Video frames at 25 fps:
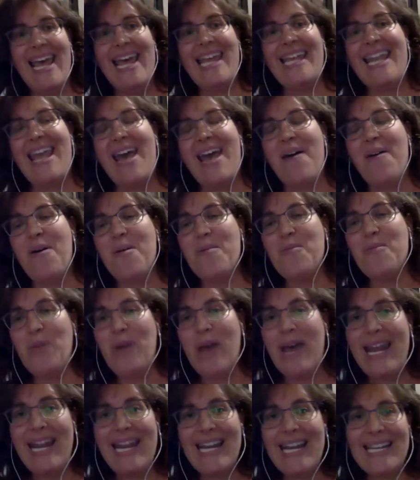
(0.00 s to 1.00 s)
Now,
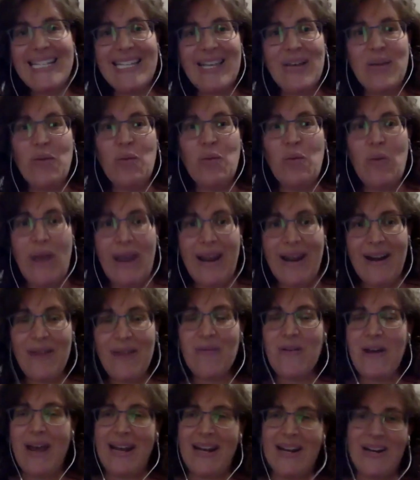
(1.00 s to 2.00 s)
Bret is a rare
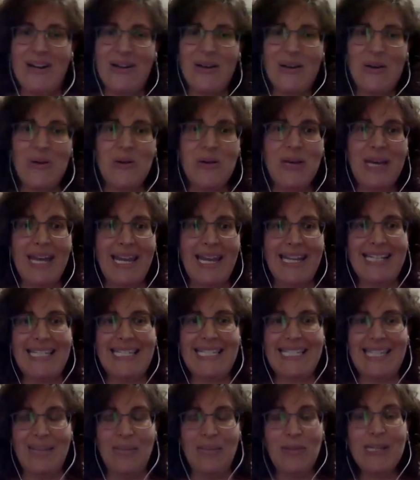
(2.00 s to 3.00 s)
writer who can
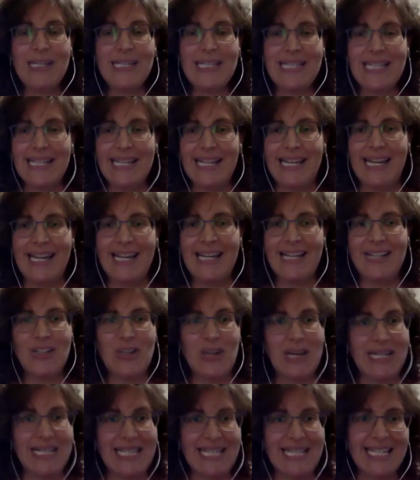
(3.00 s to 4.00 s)
seamlessly
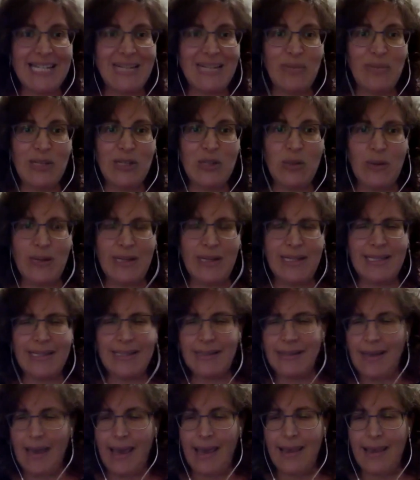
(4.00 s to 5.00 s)
transition between
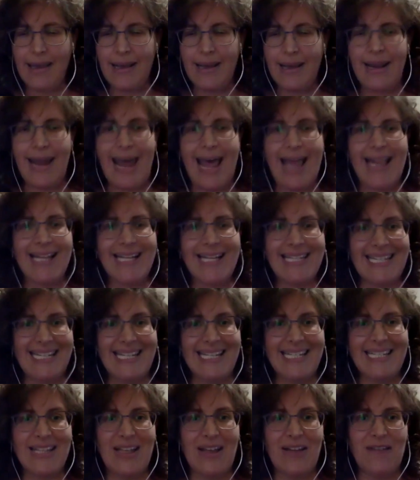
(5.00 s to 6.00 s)
scathing
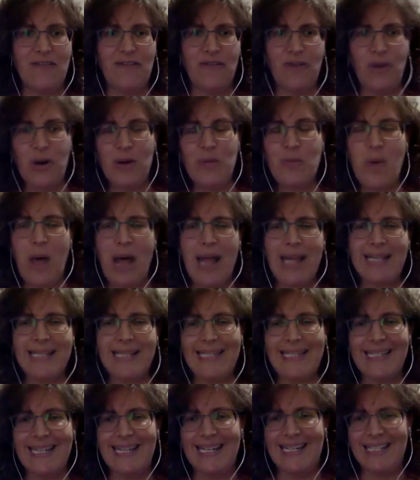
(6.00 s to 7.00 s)
analyses on foreign
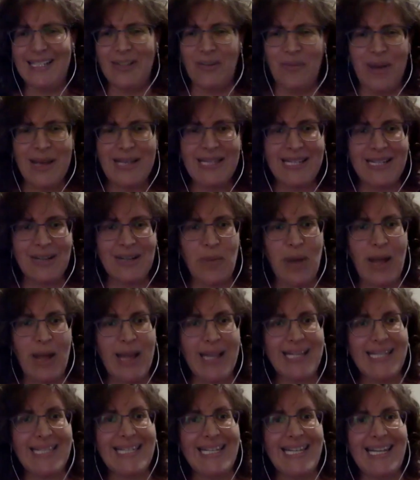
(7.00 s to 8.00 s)
policy and domestic
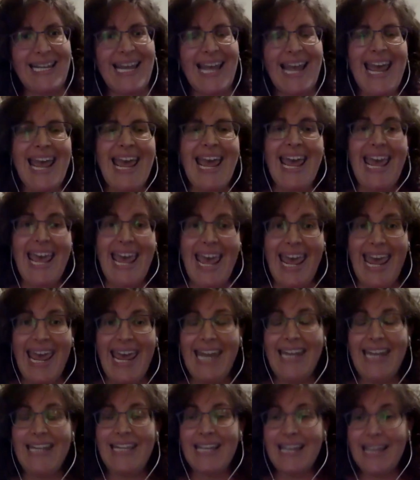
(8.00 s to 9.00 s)
policy,
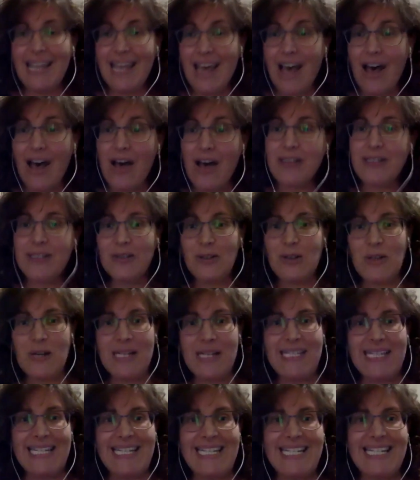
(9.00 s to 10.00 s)
and also
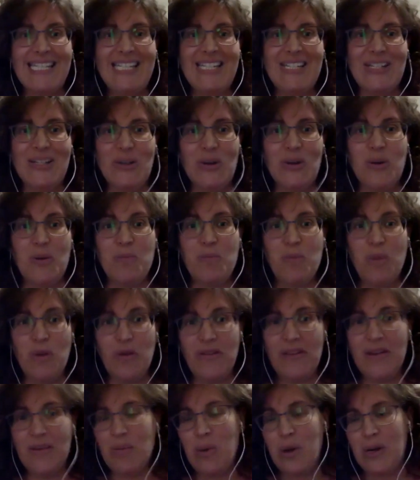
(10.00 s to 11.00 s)
transition to
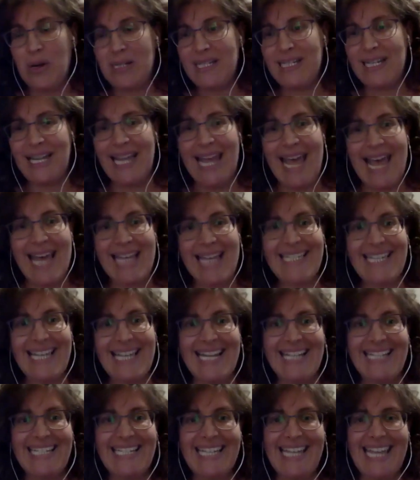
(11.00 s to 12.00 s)
moving personal
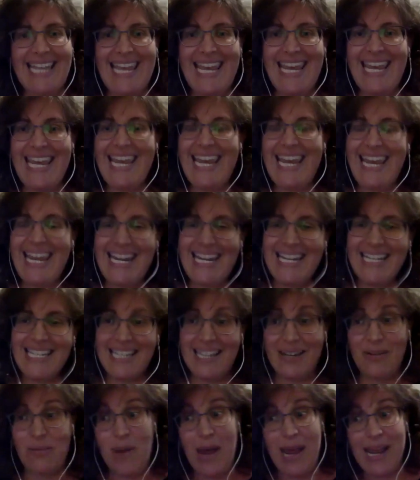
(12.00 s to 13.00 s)
essays. He is,
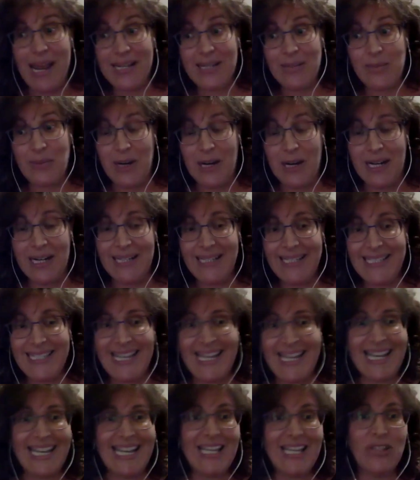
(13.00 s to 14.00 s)
in my experience,
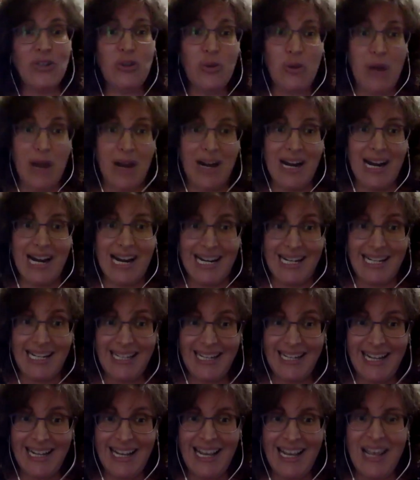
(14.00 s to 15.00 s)
a contrarian
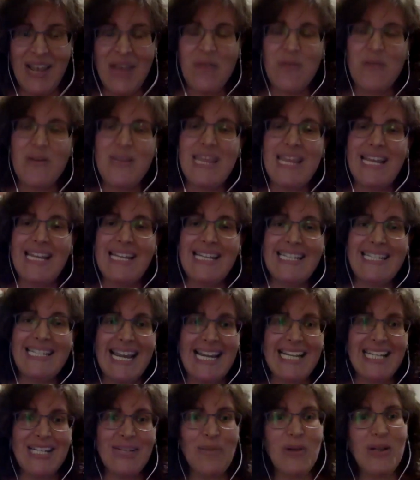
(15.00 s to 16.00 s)
with
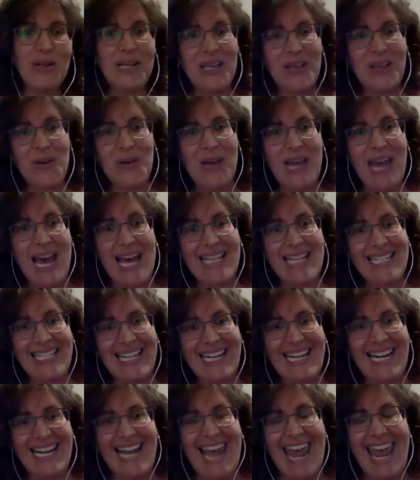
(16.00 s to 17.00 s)
insatiable
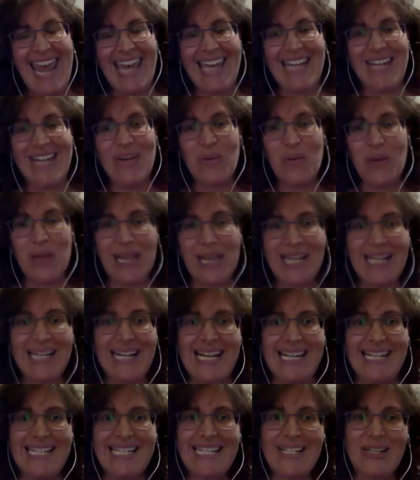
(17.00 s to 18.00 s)
curiosity and a
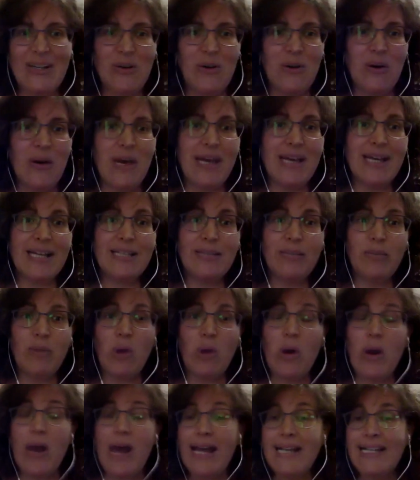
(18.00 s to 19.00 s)
willingness to
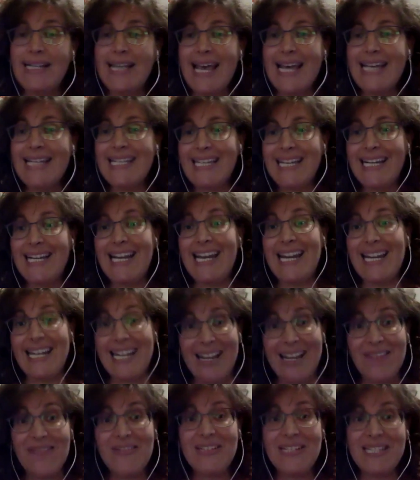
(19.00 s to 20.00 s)
explore untested and
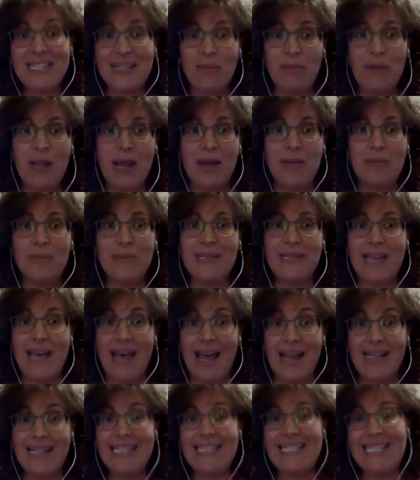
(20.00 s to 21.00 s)
even sometimes
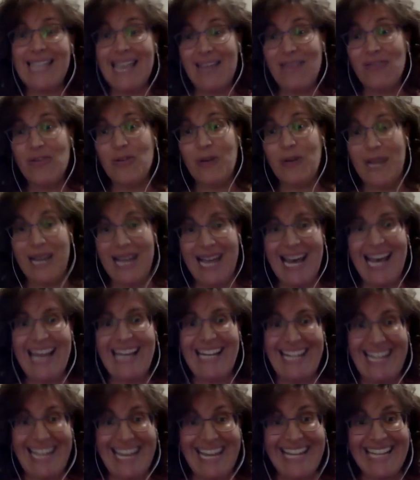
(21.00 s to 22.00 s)
unsavory
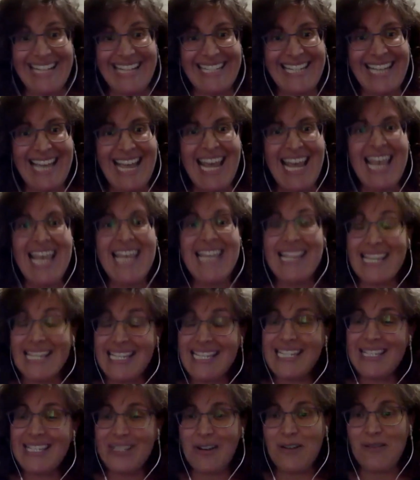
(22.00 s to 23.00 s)
ideas. This
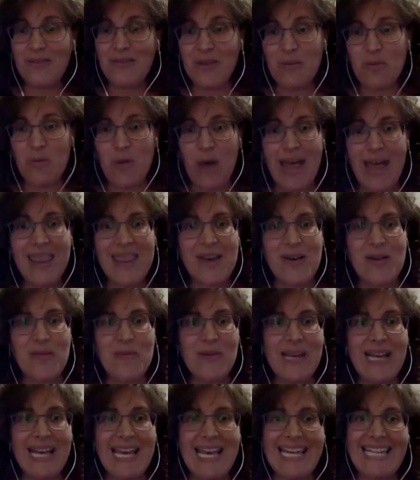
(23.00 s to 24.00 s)
has served him well, though,
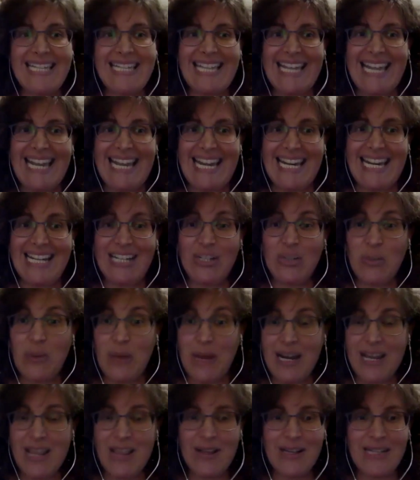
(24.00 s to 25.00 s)
because in
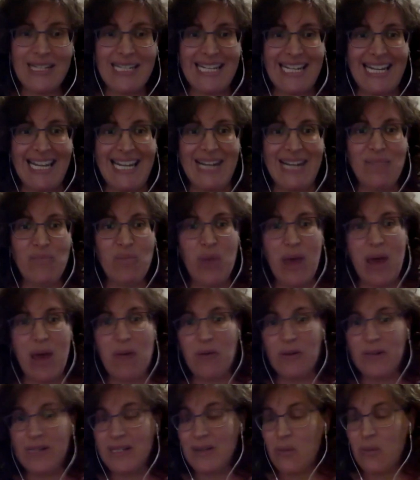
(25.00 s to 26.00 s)
2013, Bret
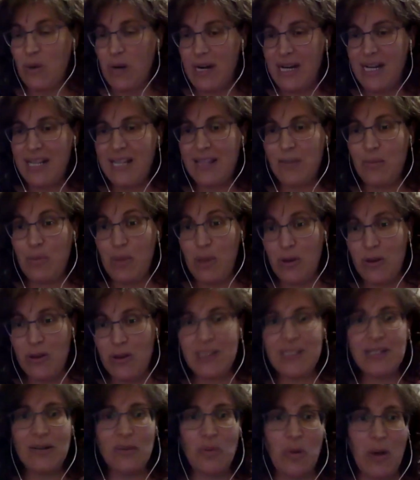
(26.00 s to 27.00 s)
was awarded the
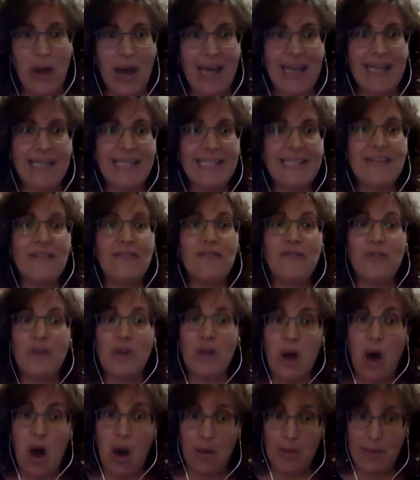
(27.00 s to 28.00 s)
Pulitzer Prize for
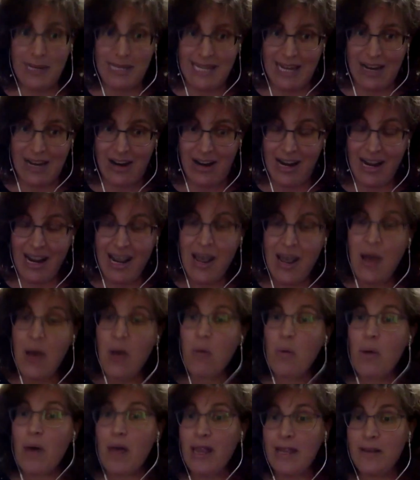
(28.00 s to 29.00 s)
commentary
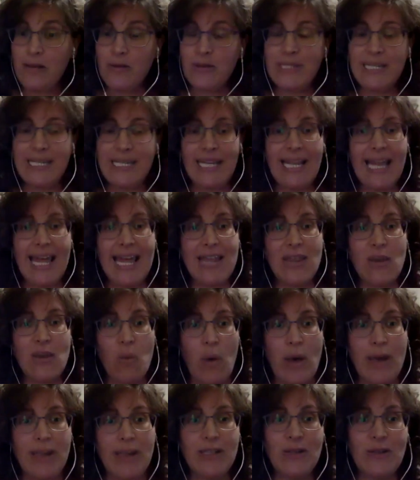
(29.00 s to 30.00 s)
while he was still at the
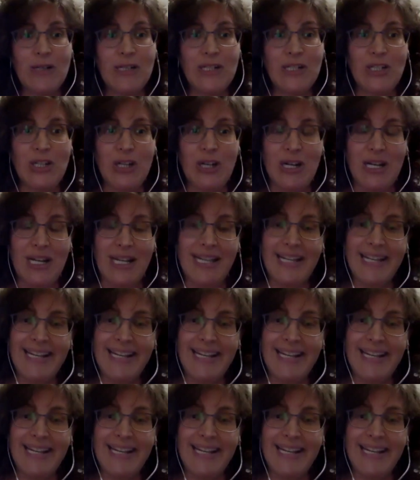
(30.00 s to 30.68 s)
Wall Street Journal.